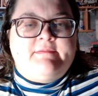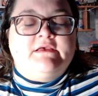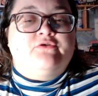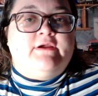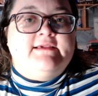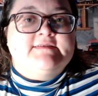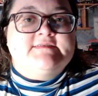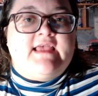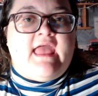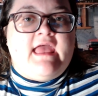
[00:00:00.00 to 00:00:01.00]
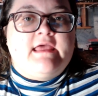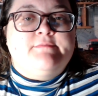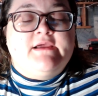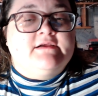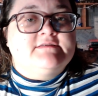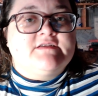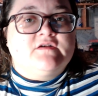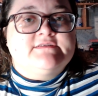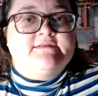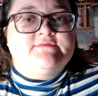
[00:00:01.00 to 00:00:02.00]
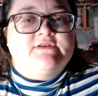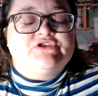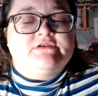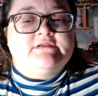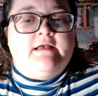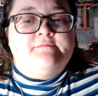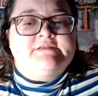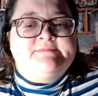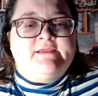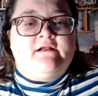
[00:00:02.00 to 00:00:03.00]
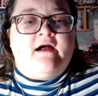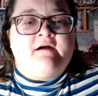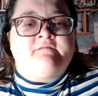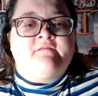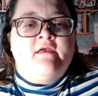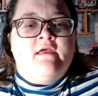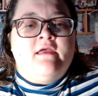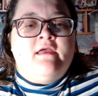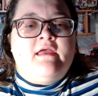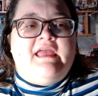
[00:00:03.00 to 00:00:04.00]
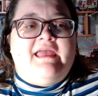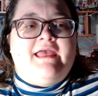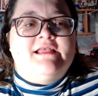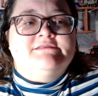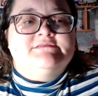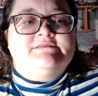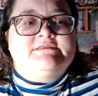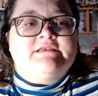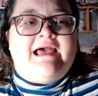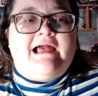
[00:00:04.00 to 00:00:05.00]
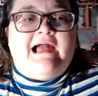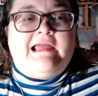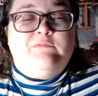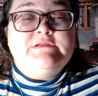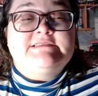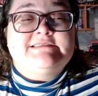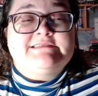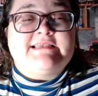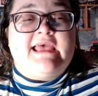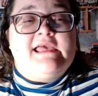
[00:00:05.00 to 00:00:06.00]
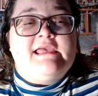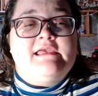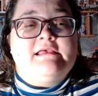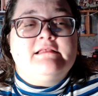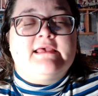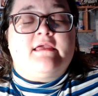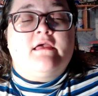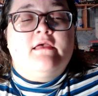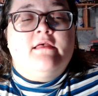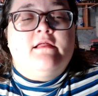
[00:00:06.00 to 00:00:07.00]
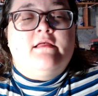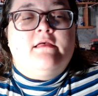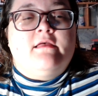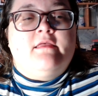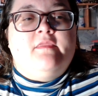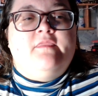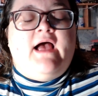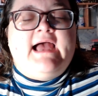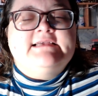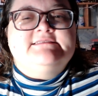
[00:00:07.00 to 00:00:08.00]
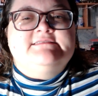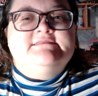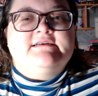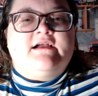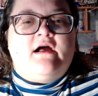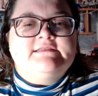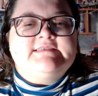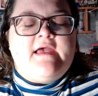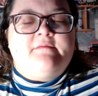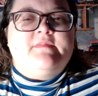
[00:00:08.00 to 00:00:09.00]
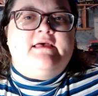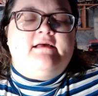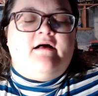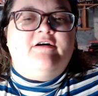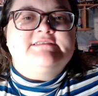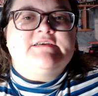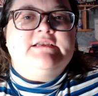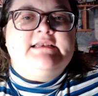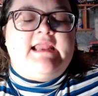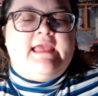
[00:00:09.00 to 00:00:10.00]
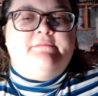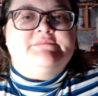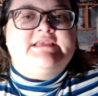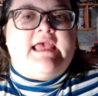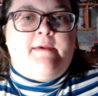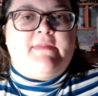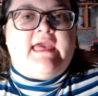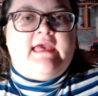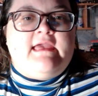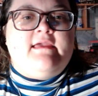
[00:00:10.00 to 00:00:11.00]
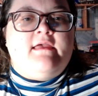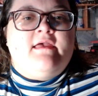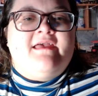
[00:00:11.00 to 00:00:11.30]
Grace and Maris also split off. And I would say, like, the concept, the alter named MK,